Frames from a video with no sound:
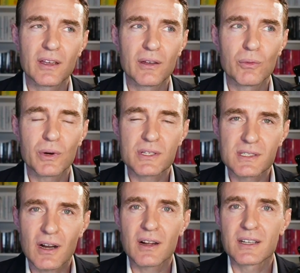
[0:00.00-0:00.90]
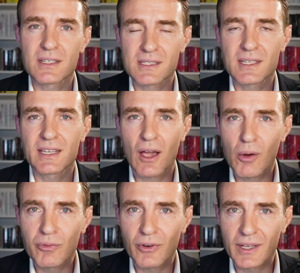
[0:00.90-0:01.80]
we're starting to see,
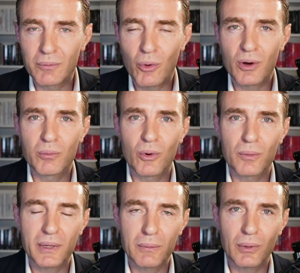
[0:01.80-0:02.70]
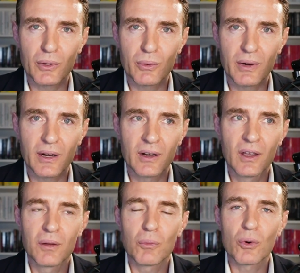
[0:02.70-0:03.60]
hopefully, more and more people who are
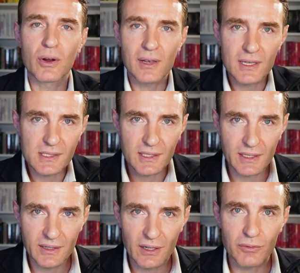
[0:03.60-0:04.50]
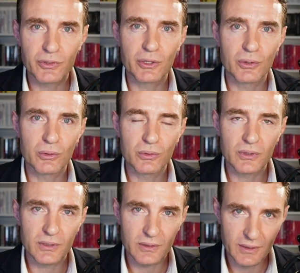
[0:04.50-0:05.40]
more holistic in their view
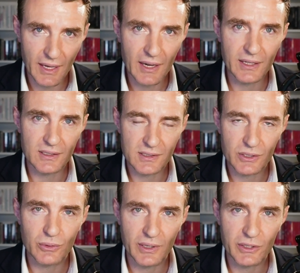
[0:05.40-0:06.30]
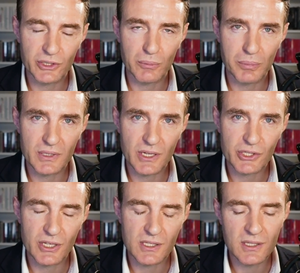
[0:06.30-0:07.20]
get into leadership
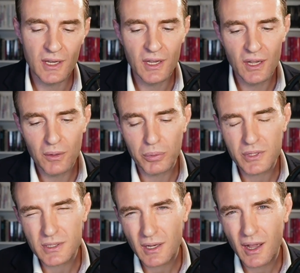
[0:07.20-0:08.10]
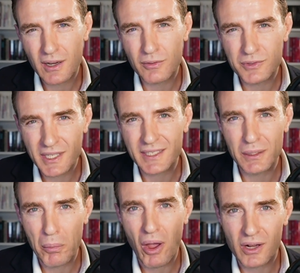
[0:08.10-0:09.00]
positions. But there's a lot of tick
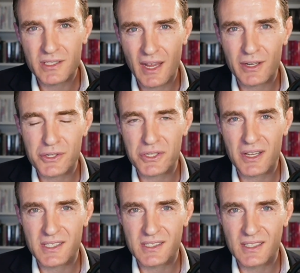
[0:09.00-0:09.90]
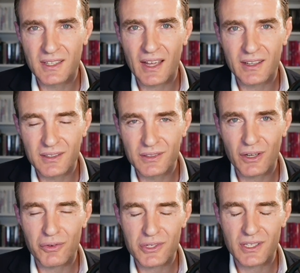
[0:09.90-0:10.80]
the box exercises in that and
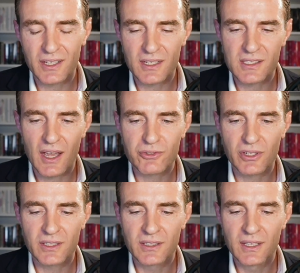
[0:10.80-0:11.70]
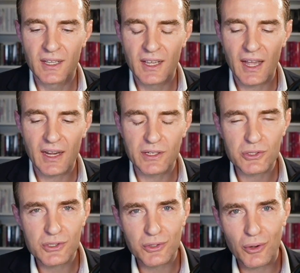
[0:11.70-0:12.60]
diversity, etc. And I
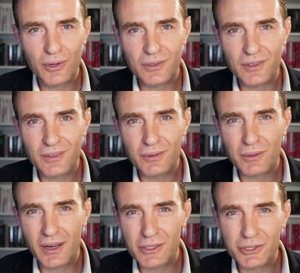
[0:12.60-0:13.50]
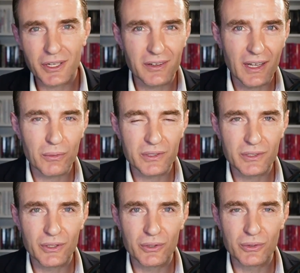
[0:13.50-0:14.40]
just thought I'd share that with
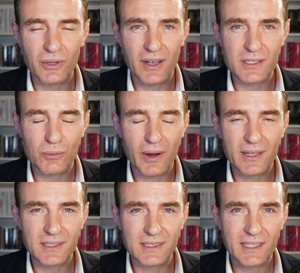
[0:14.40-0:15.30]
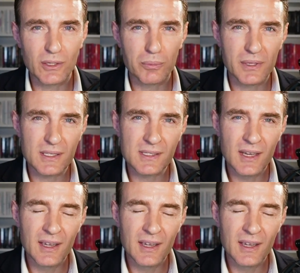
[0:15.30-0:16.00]
you as a way to tee up this